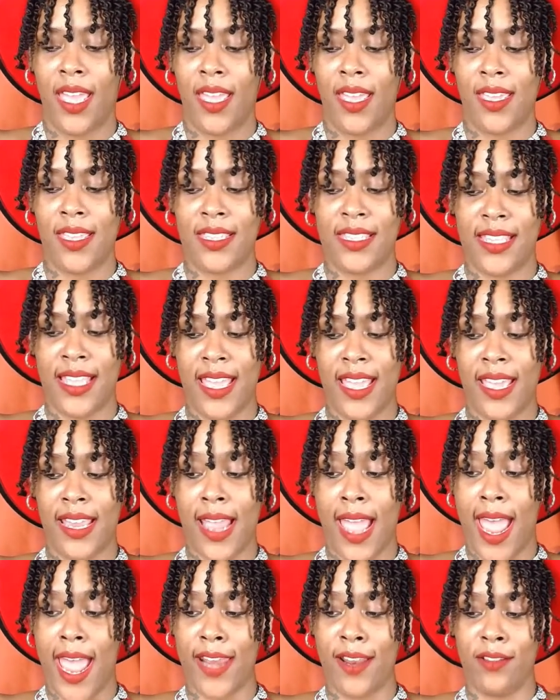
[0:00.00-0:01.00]
He said,
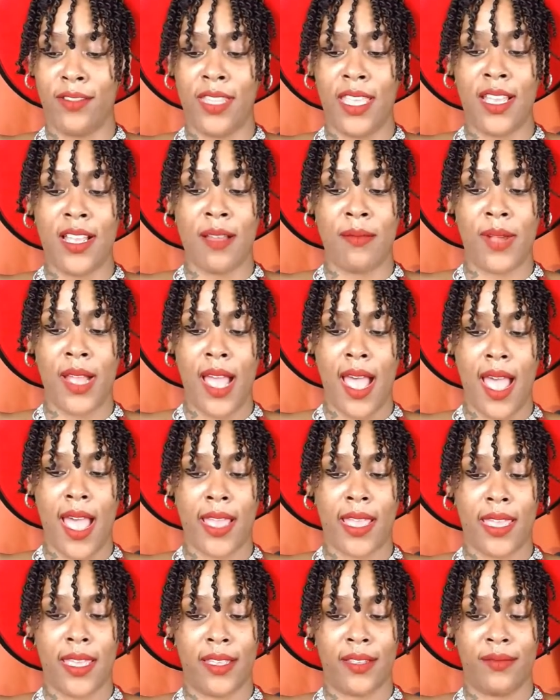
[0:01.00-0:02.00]
I don't think I'm
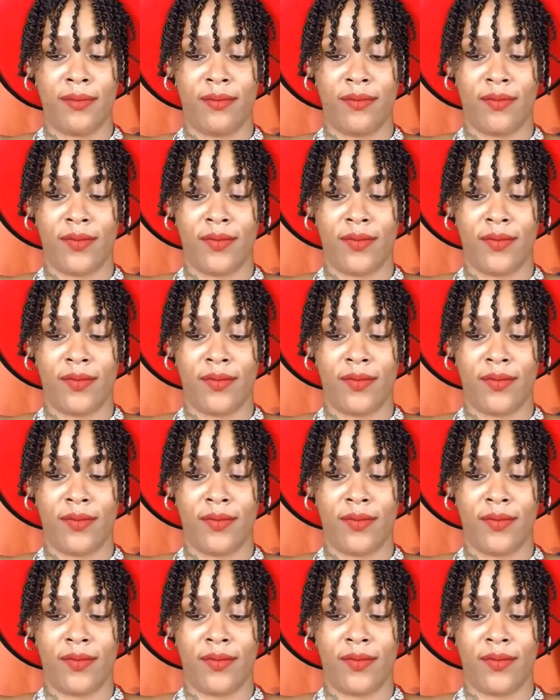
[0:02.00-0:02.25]
cocky.